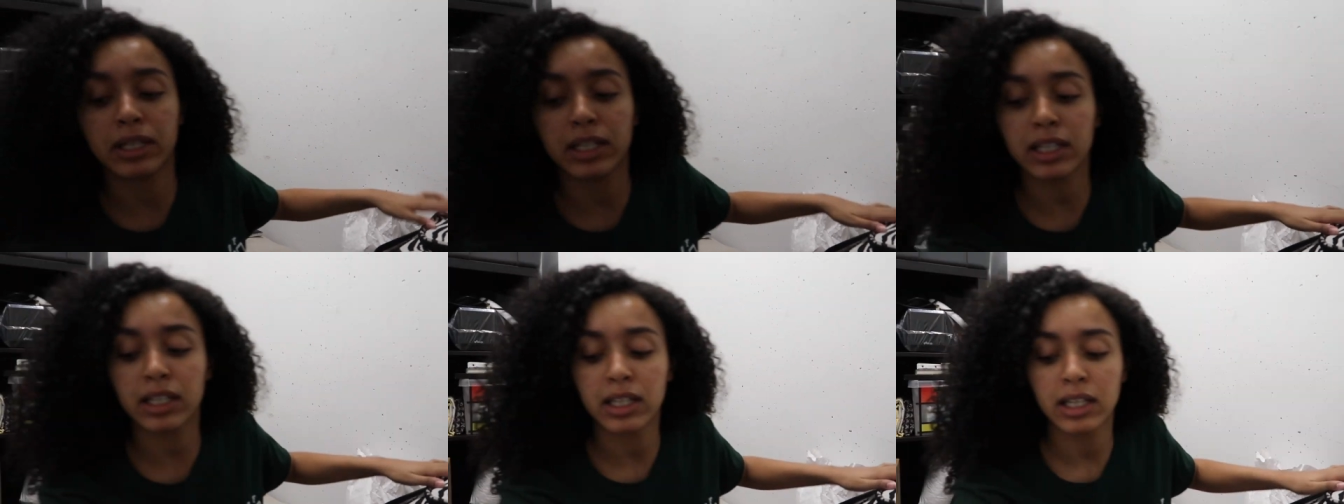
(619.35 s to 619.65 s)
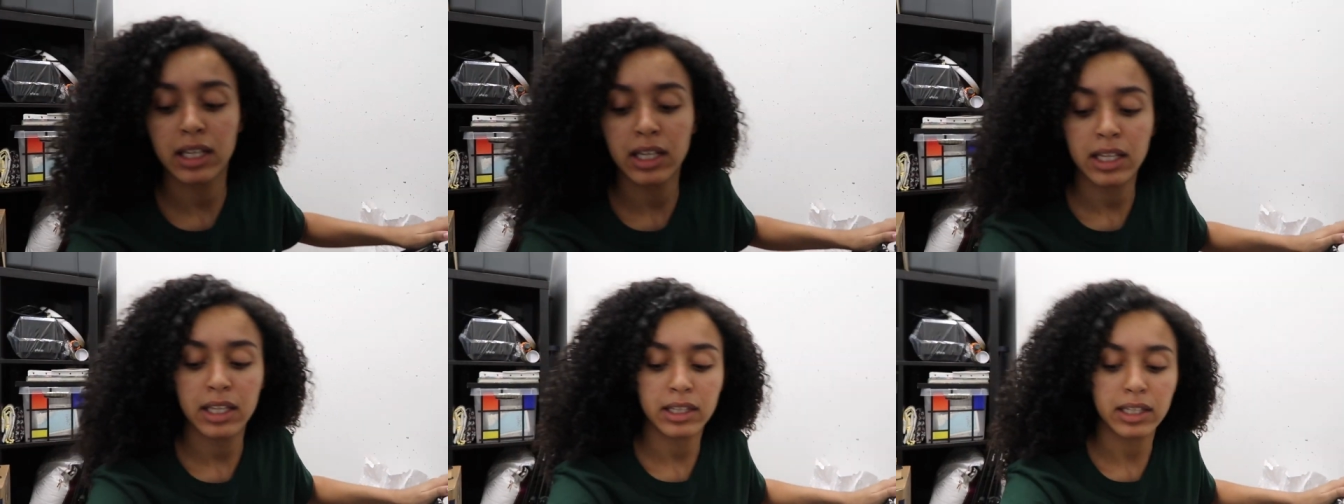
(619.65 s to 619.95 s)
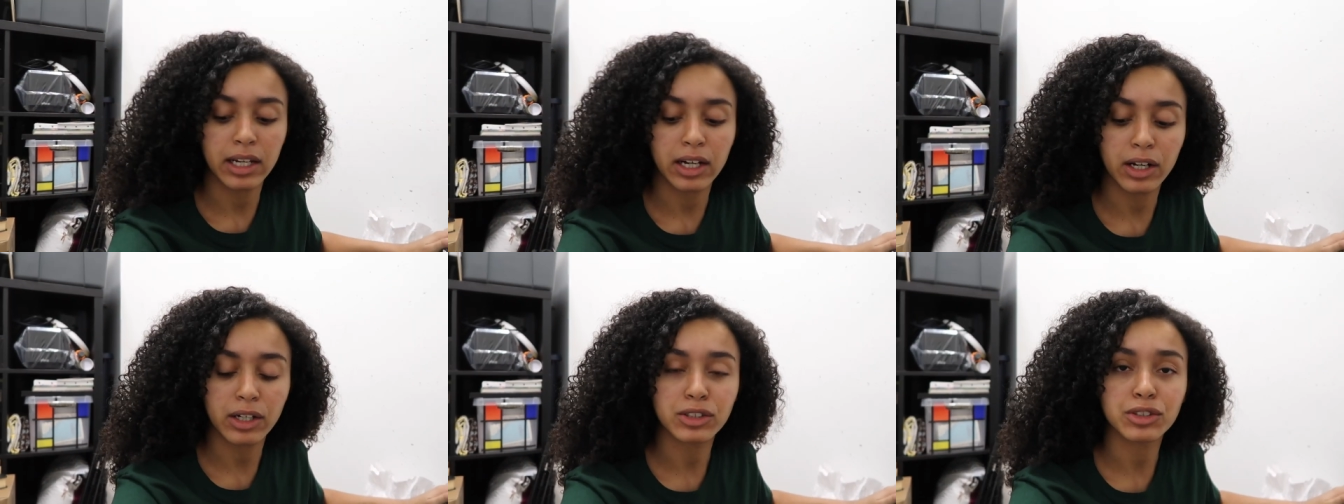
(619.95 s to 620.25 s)
me
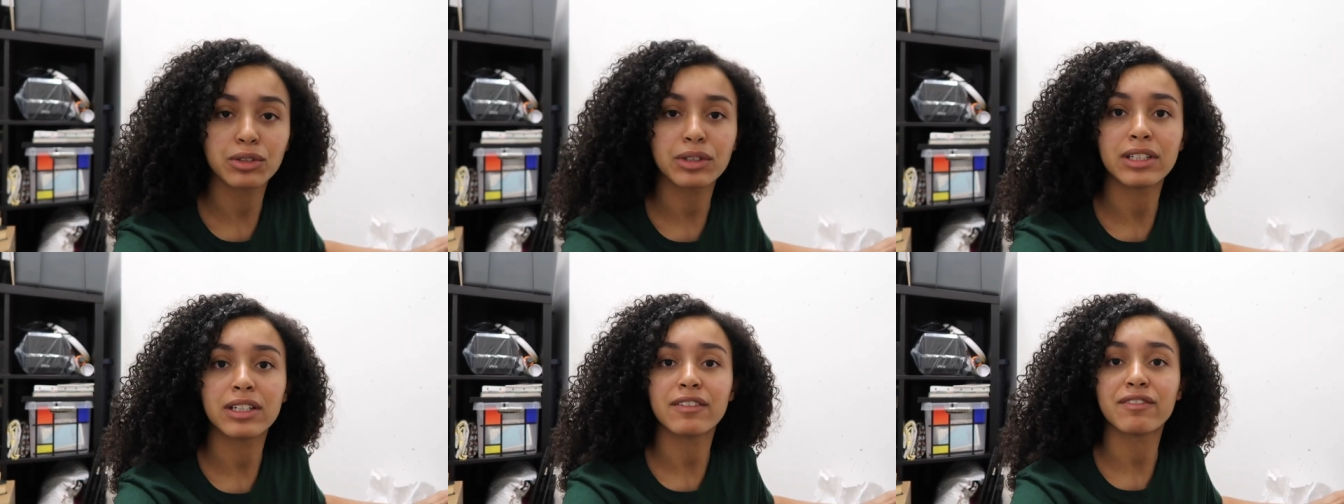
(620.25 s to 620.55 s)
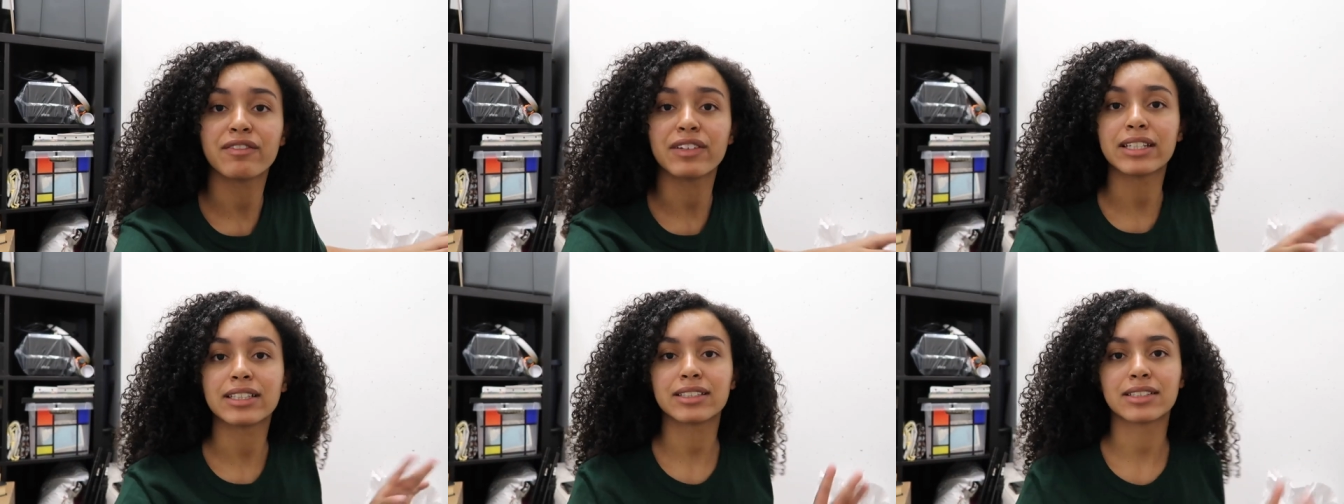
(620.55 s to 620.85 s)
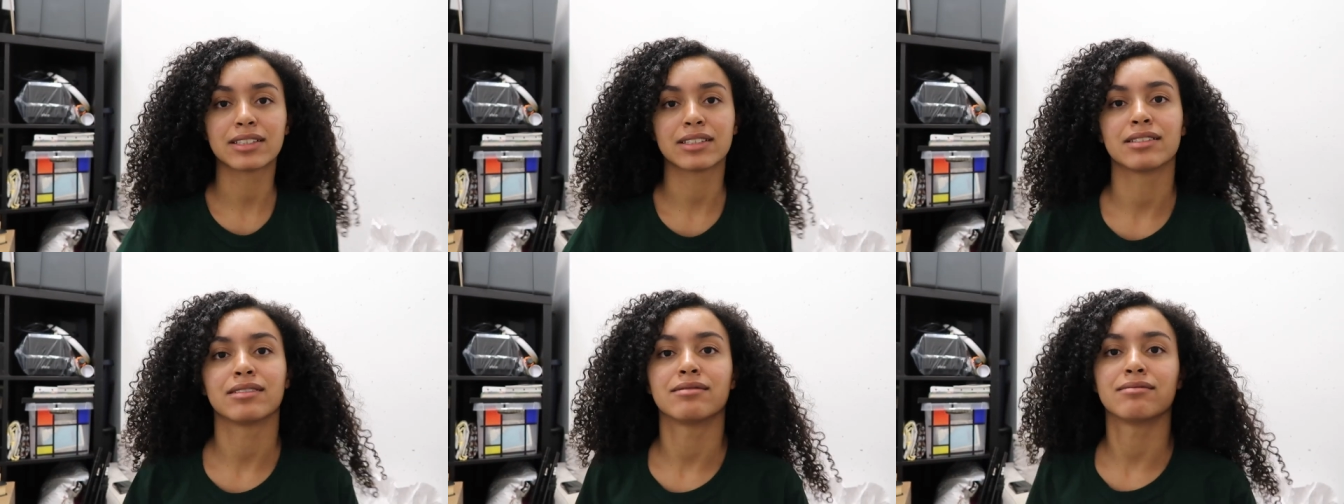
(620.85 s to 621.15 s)
that I also need to fit
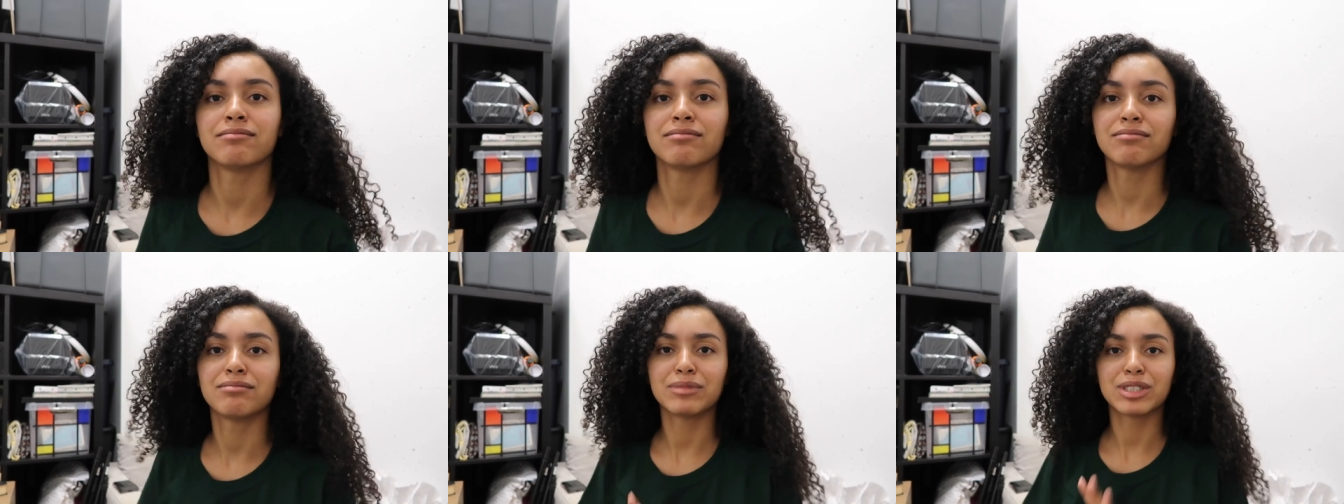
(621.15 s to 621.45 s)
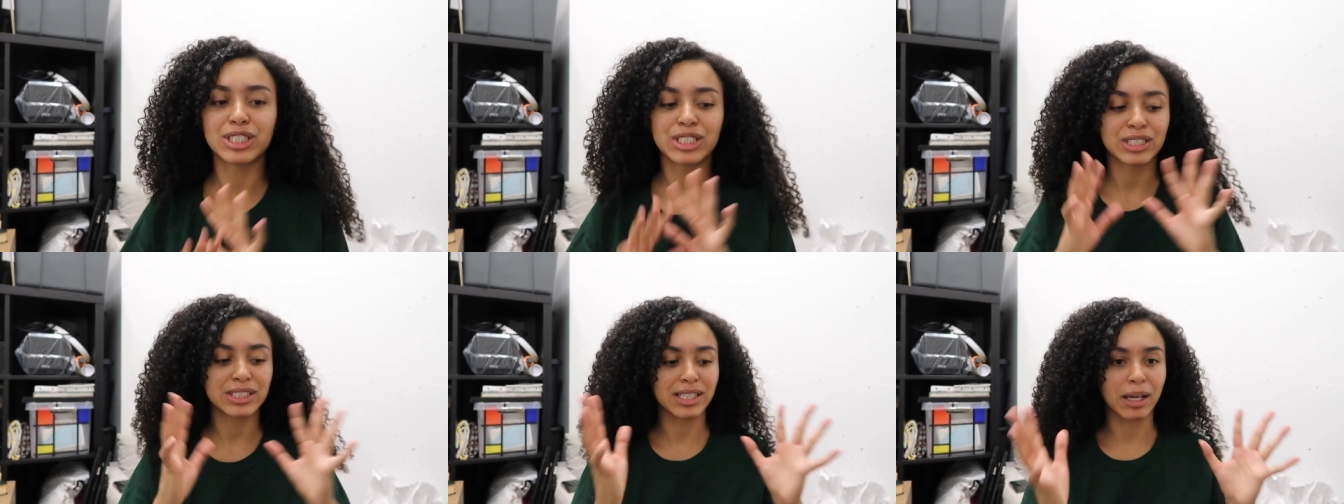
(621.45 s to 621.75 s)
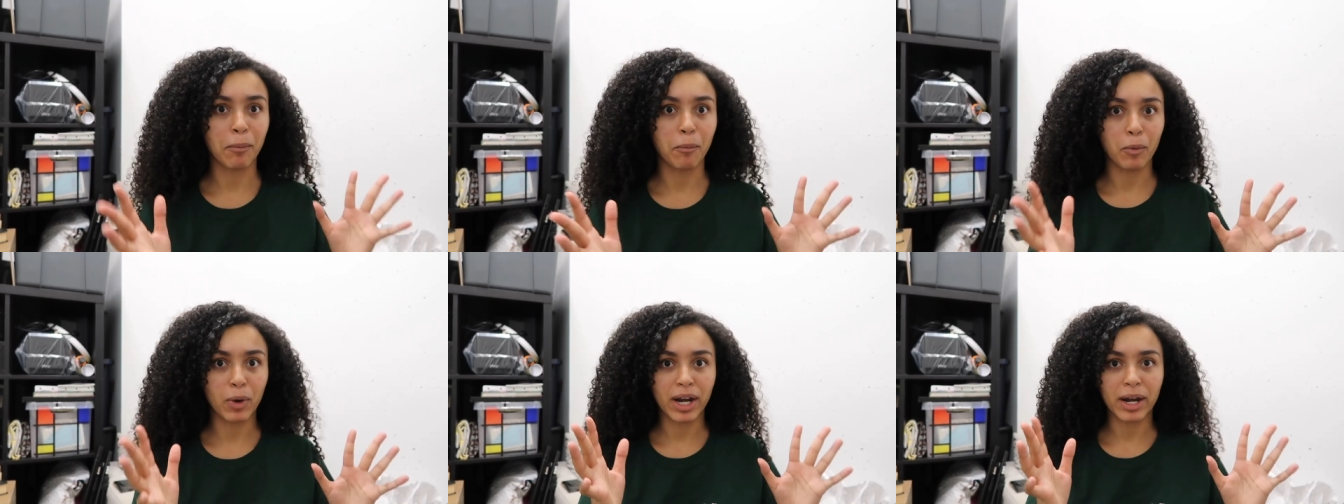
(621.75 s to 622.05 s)

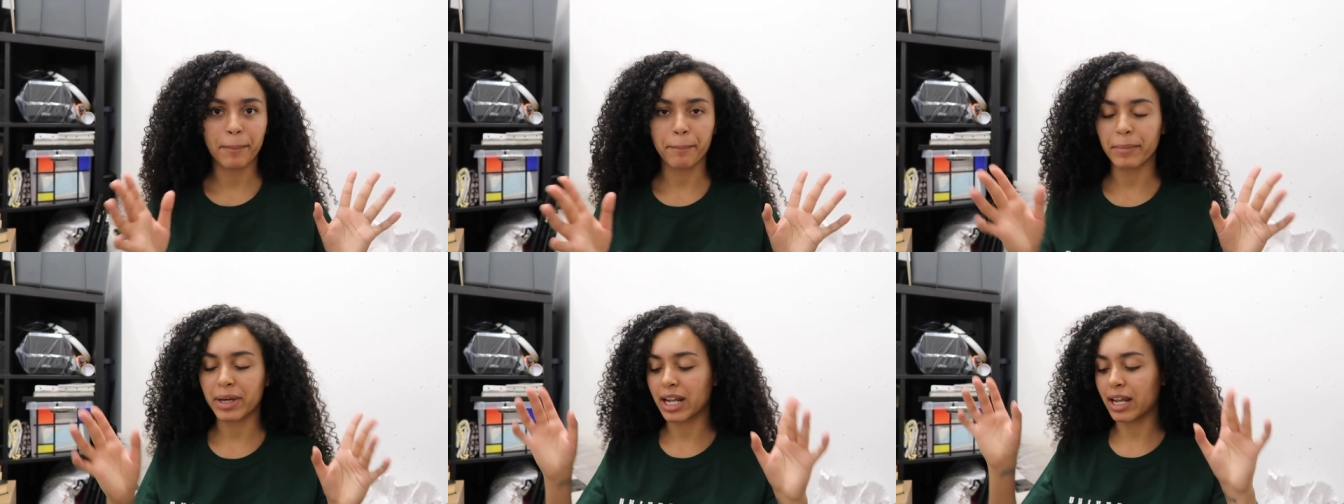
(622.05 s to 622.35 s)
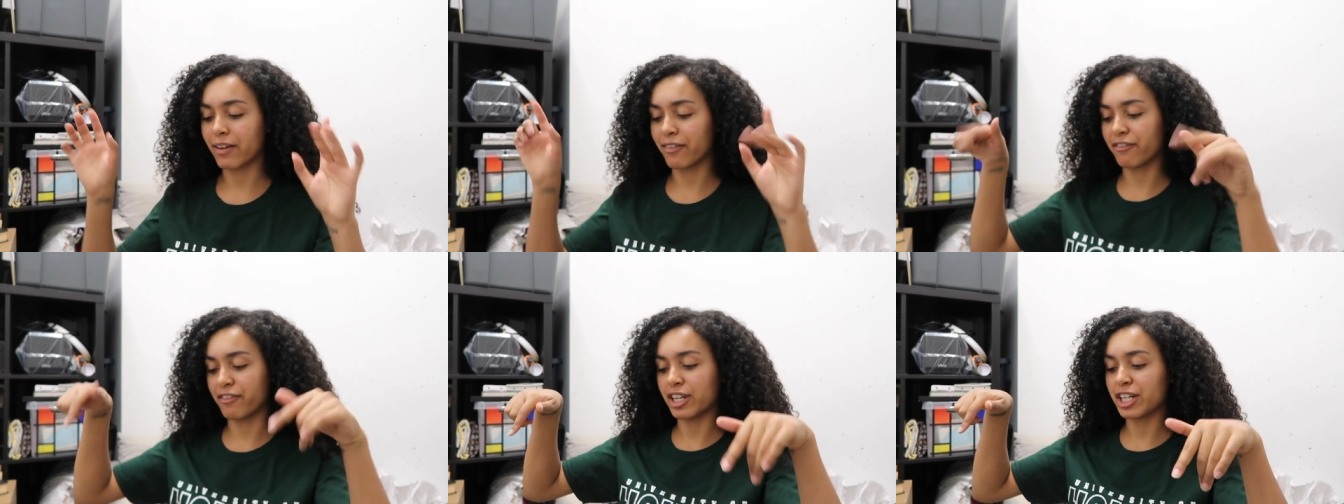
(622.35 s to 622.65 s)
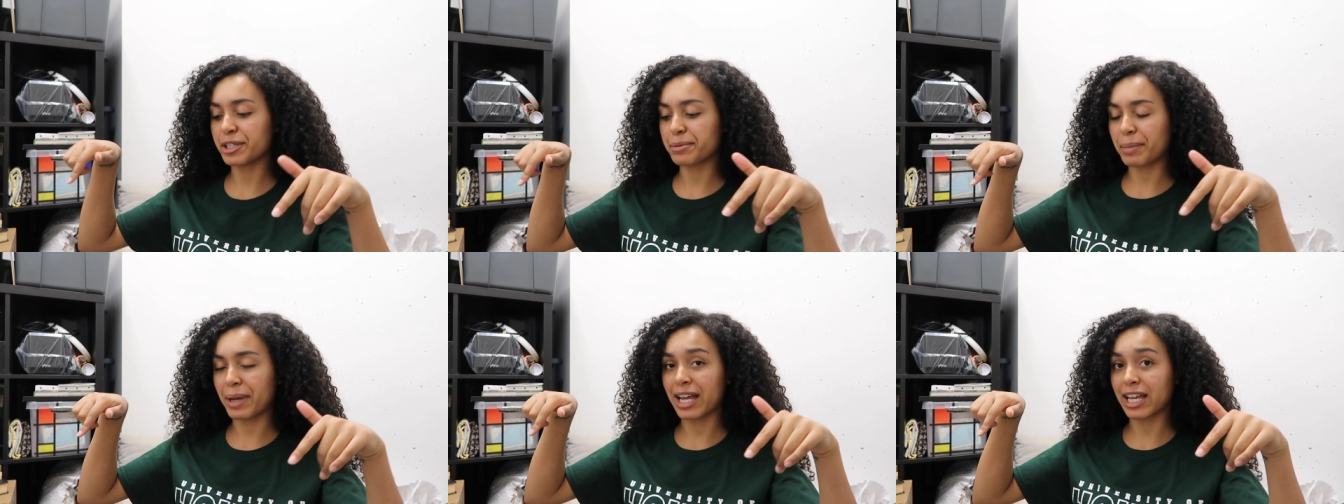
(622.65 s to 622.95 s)
somewhere. But I
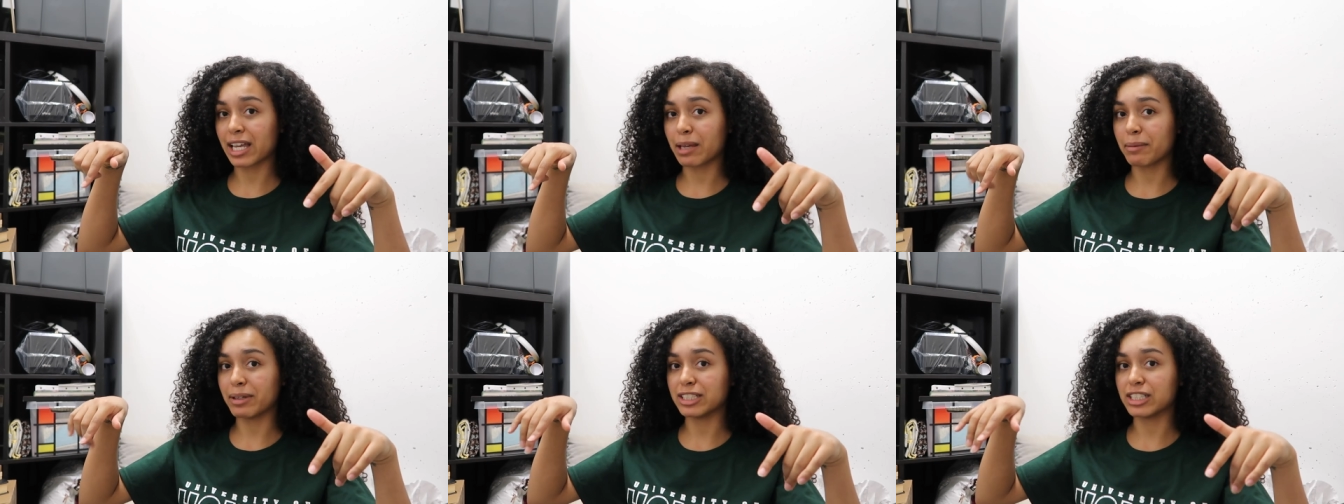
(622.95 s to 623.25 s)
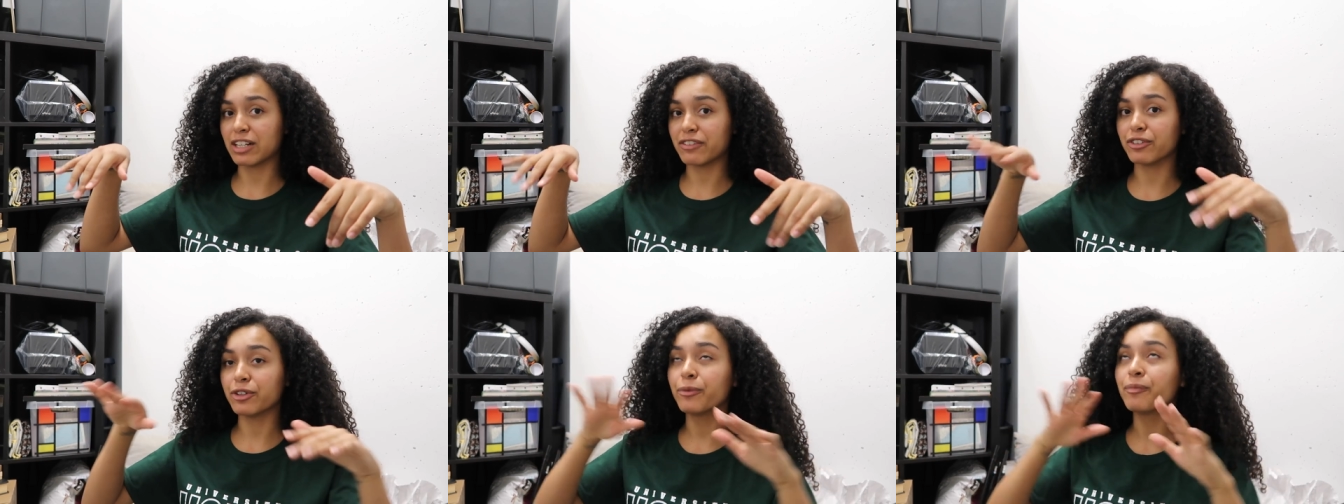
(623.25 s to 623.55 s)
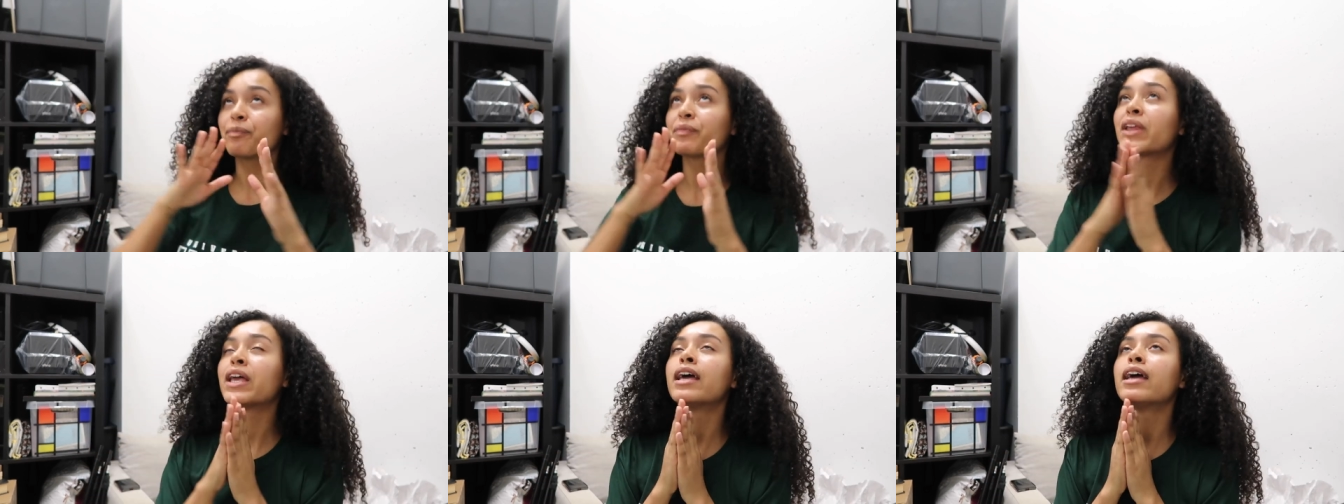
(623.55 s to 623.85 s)
finished packing my duffel.